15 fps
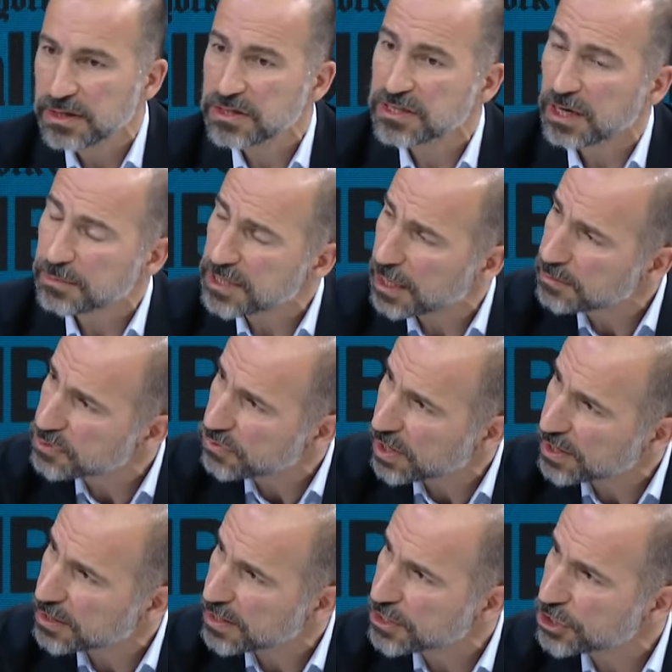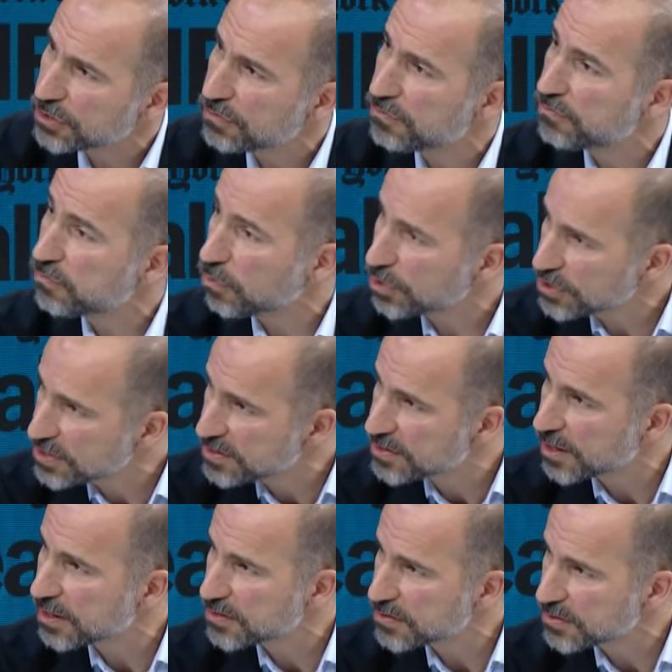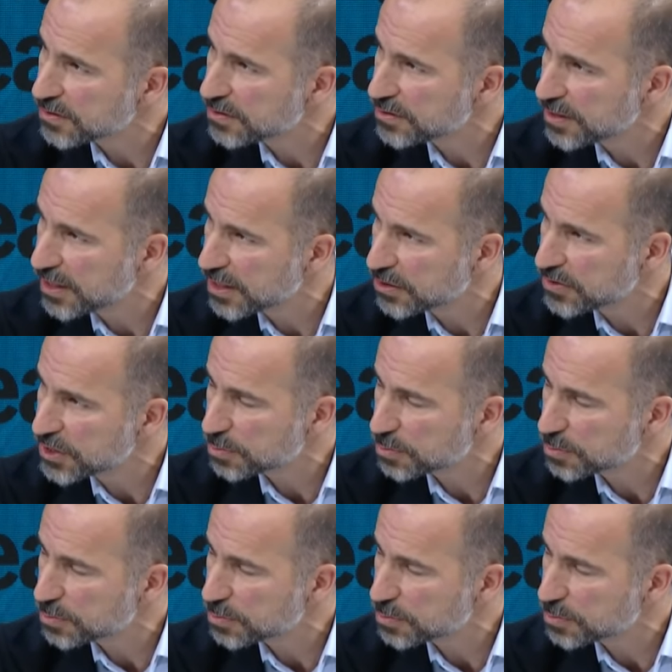Sometimes regulation forces us to increase